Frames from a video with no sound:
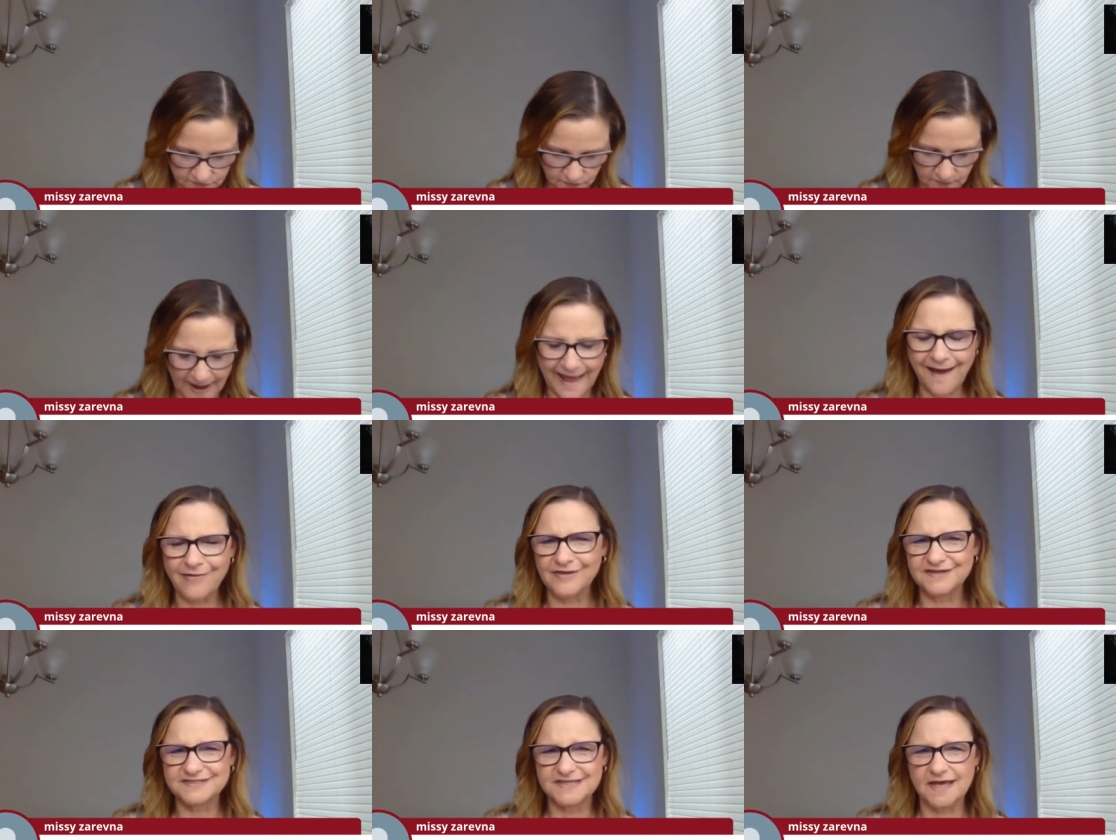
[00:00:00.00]
So
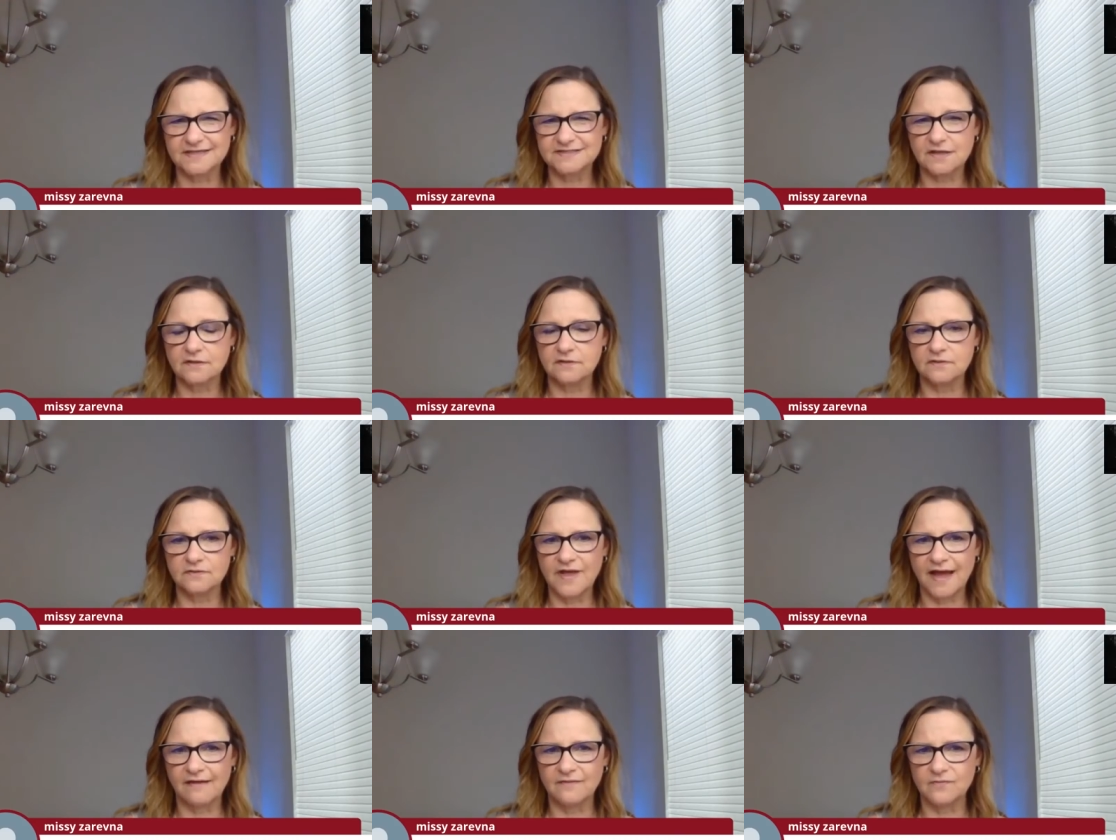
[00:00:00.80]
Alex says
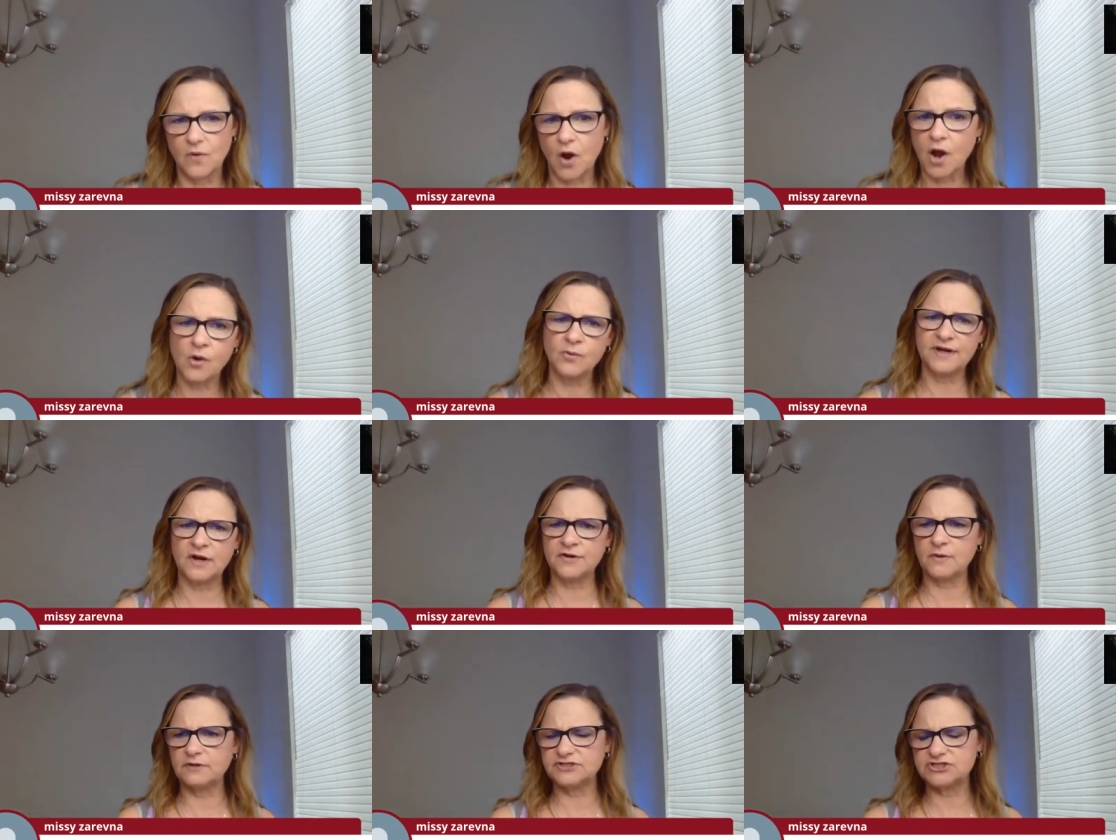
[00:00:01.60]
that, oh, we
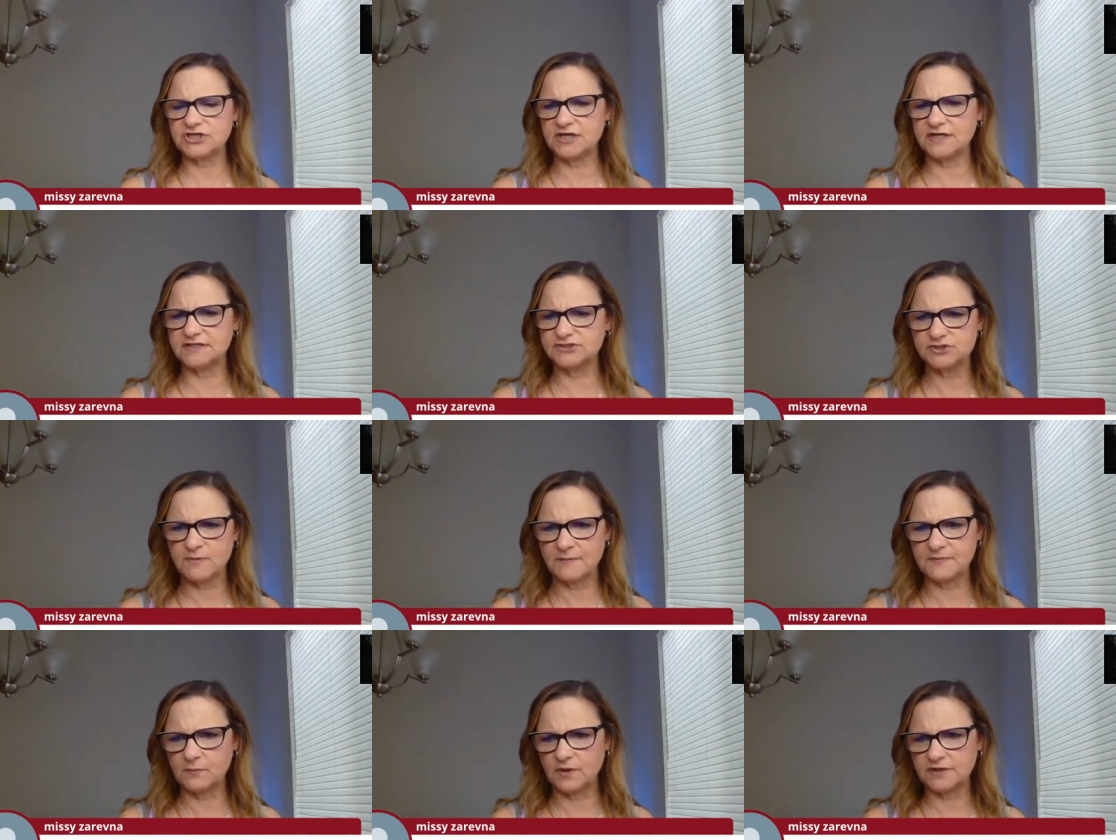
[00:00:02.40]
don't know where she is. She
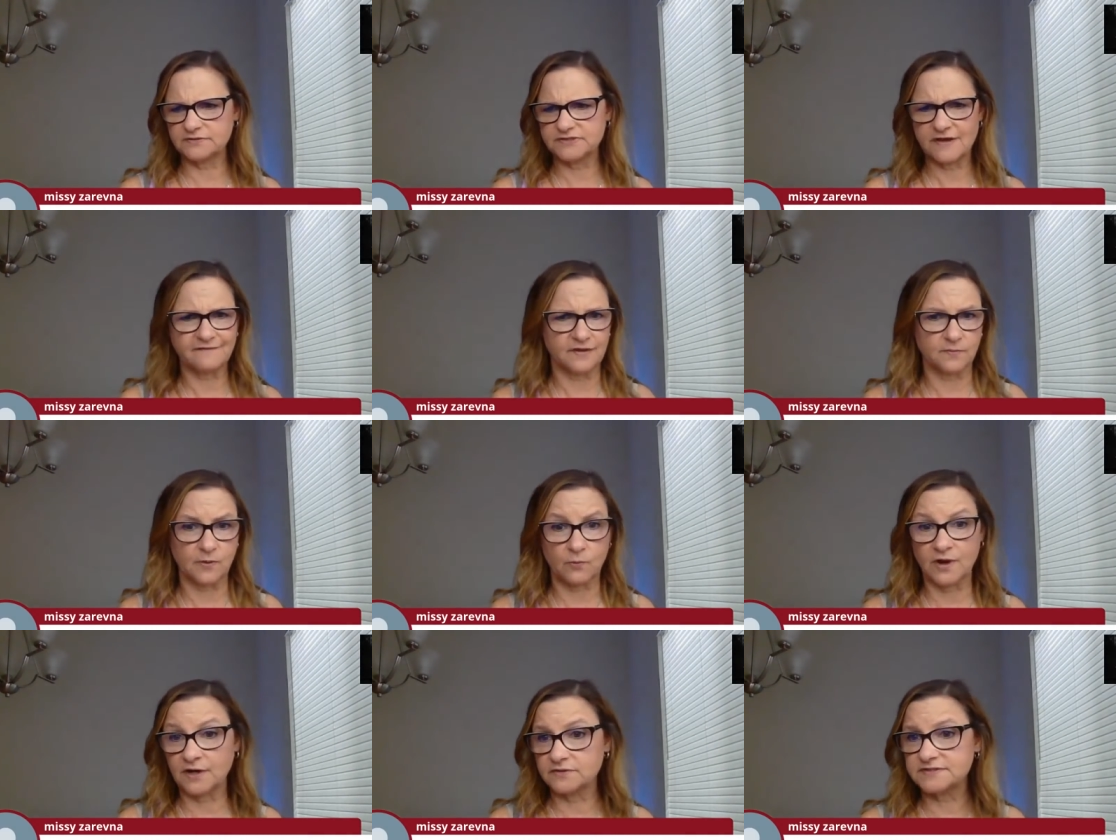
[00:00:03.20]
might be in 107,
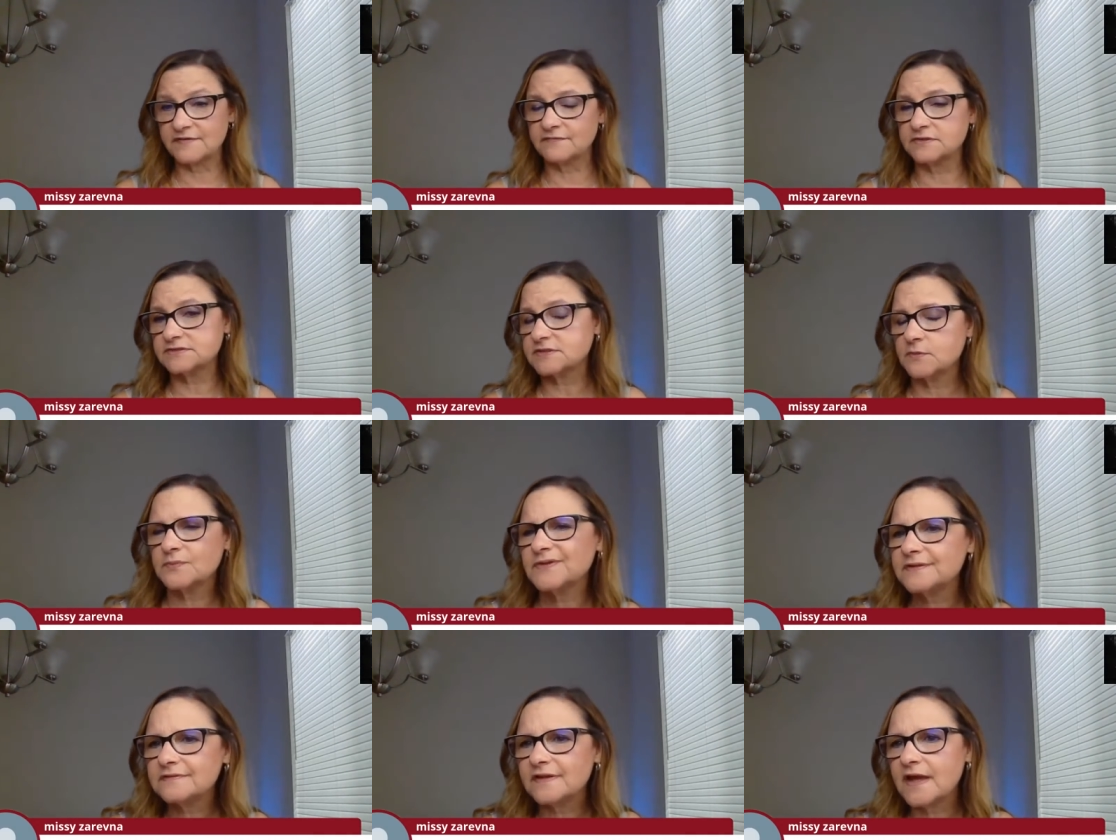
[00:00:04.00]
but 107 is
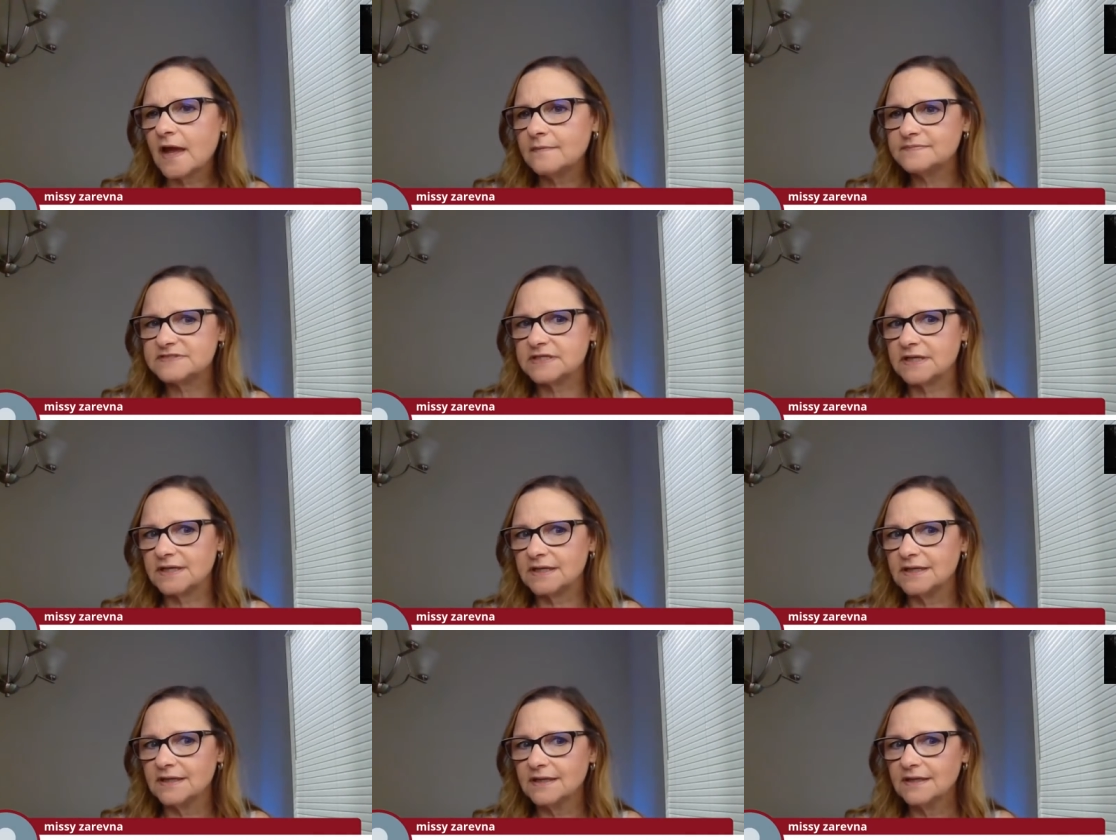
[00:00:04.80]
completely
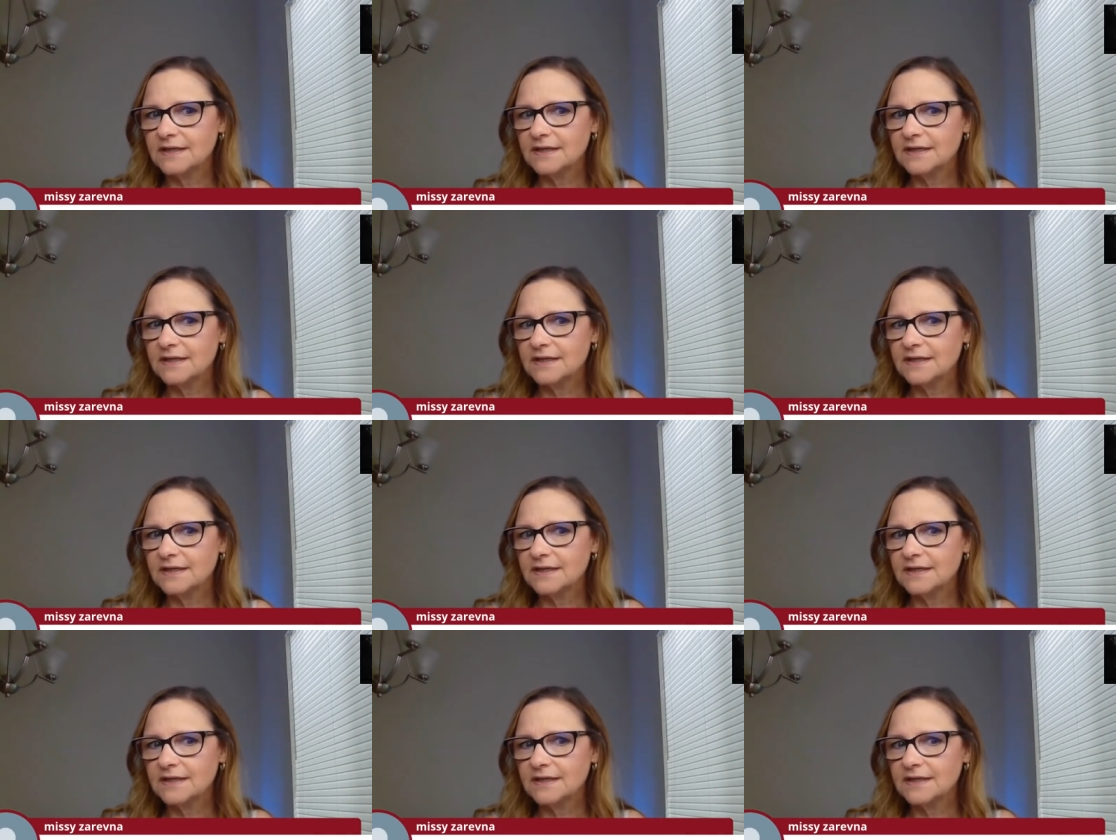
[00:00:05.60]
empty.